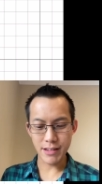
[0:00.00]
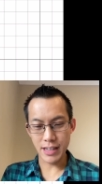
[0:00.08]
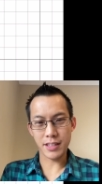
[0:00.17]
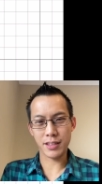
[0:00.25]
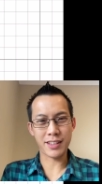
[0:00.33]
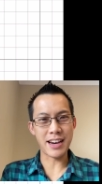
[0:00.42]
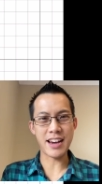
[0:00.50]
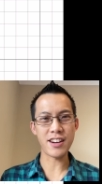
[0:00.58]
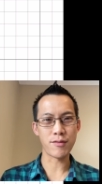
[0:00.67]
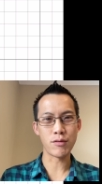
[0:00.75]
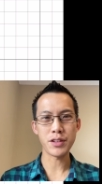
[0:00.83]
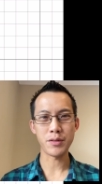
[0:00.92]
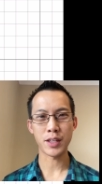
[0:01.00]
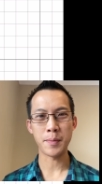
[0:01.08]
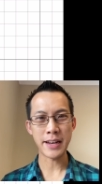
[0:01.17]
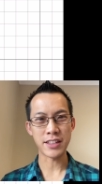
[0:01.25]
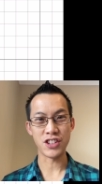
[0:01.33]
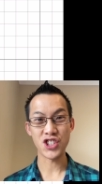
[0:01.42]
it's kind of what you
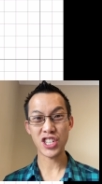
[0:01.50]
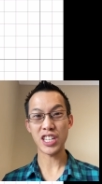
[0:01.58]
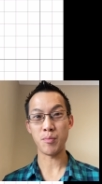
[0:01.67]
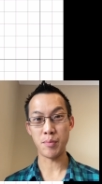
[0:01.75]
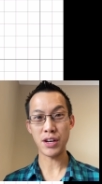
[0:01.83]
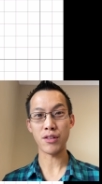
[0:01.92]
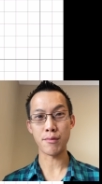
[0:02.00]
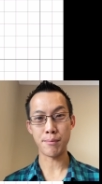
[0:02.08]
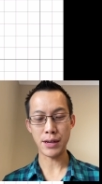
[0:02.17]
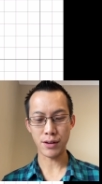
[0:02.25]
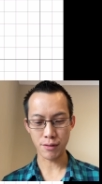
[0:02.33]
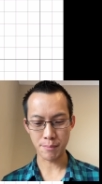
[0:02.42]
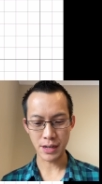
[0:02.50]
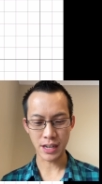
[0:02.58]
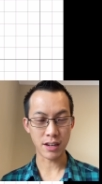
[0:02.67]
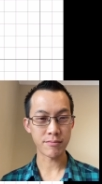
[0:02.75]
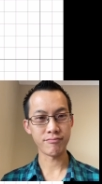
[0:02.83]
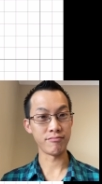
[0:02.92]
expected. It just gets bigger and bigger and bigger.